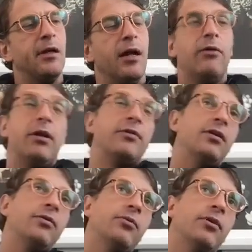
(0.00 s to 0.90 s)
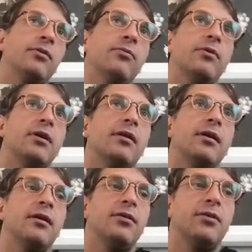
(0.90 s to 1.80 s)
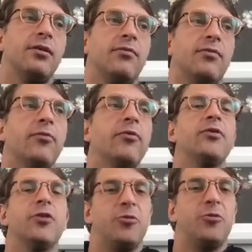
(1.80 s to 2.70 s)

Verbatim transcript: I'll, I'll tell you where where i think it is in, from research